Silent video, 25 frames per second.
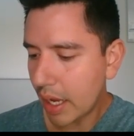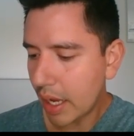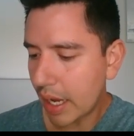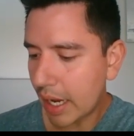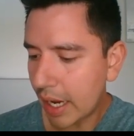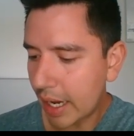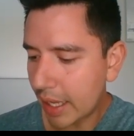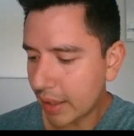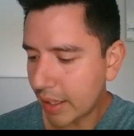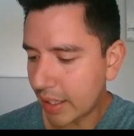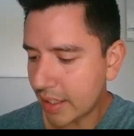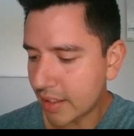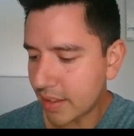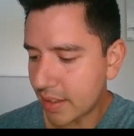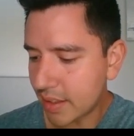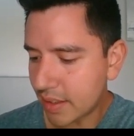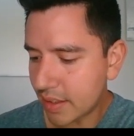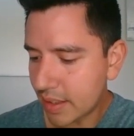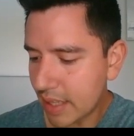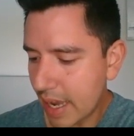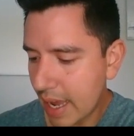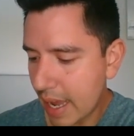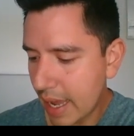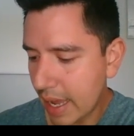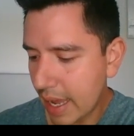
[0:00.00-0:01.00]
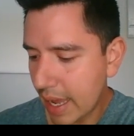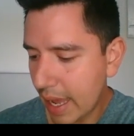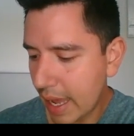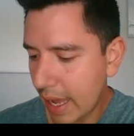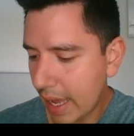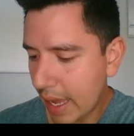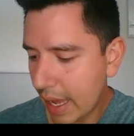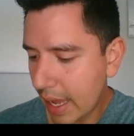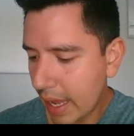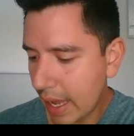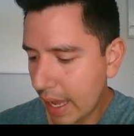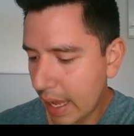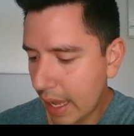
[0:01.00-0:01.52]
let's just say
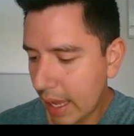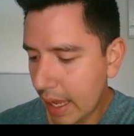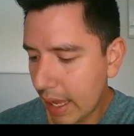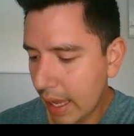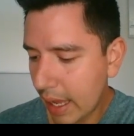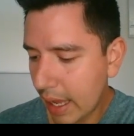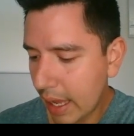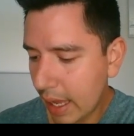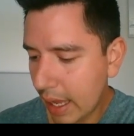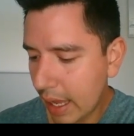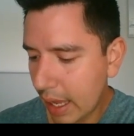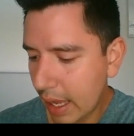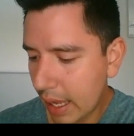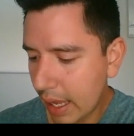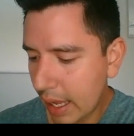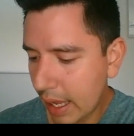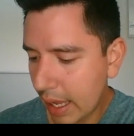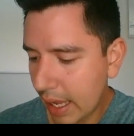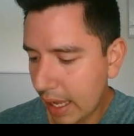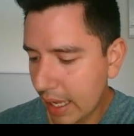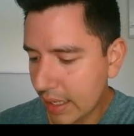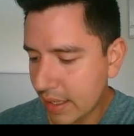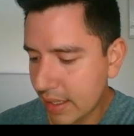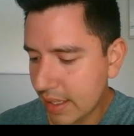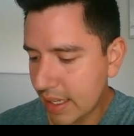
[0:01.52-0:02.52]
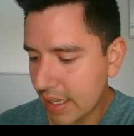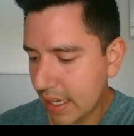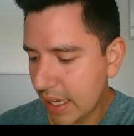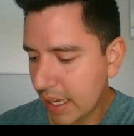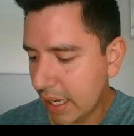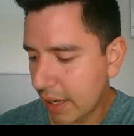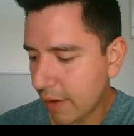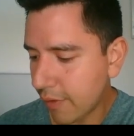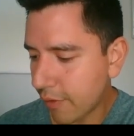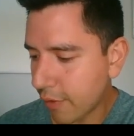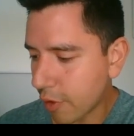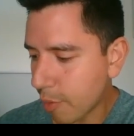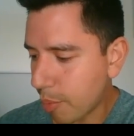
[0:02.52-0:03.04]

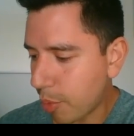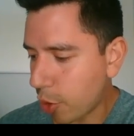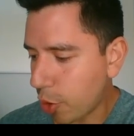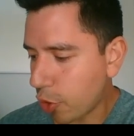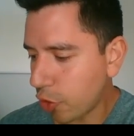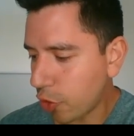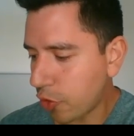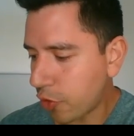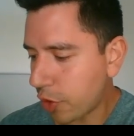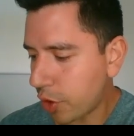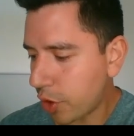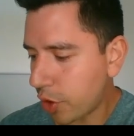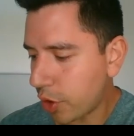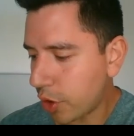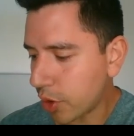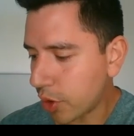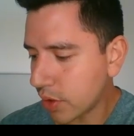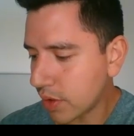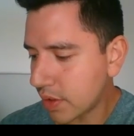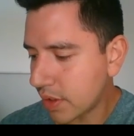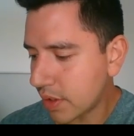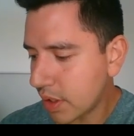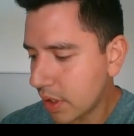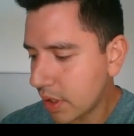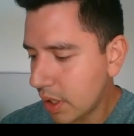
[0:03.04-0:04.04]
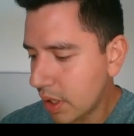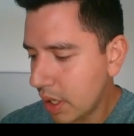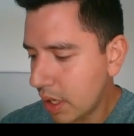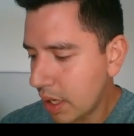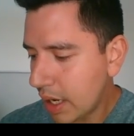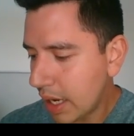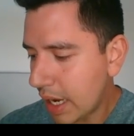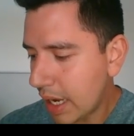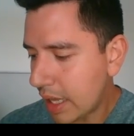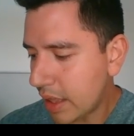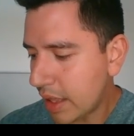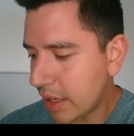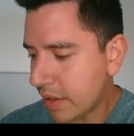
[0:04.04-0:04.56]
18 for both folks,
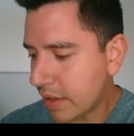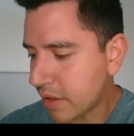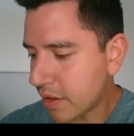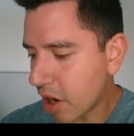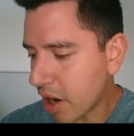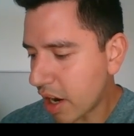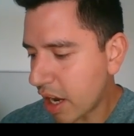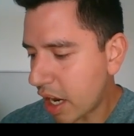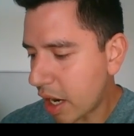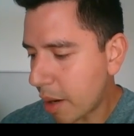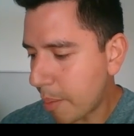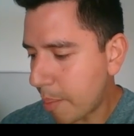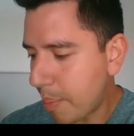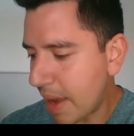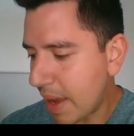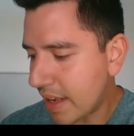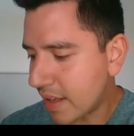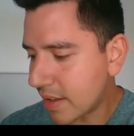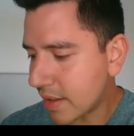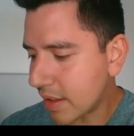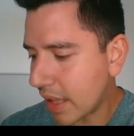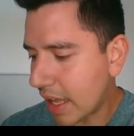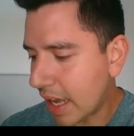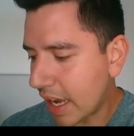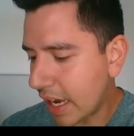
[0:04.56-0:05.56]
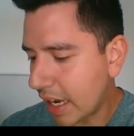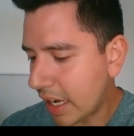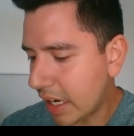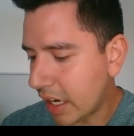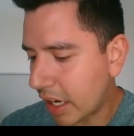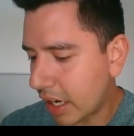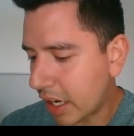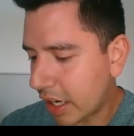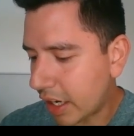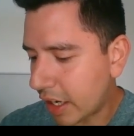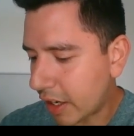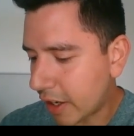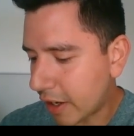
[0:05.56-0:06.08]
and they start at a baseline
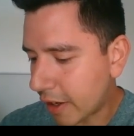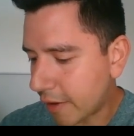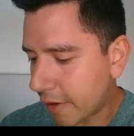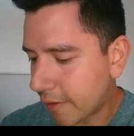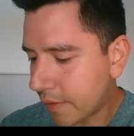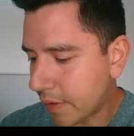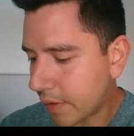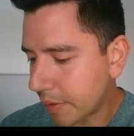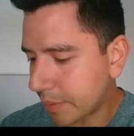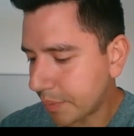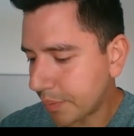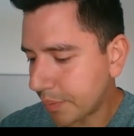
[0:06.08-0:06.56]
of,